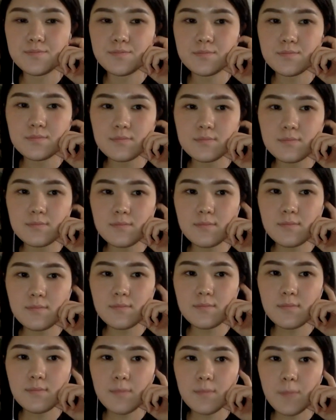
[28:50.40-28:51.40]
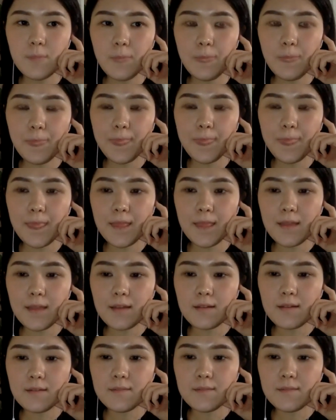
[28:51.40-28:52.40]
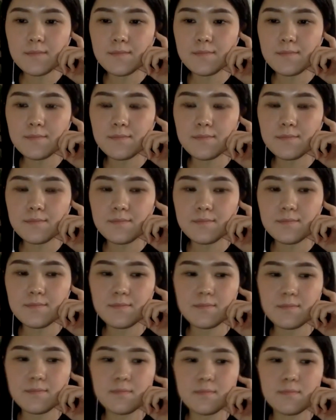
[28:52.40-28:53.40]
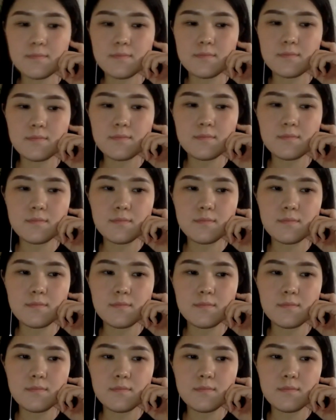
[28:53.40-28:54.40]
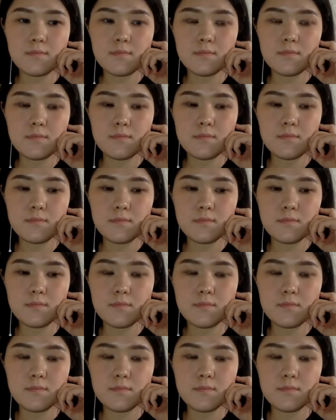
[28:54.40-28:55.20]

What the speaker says: [no speech]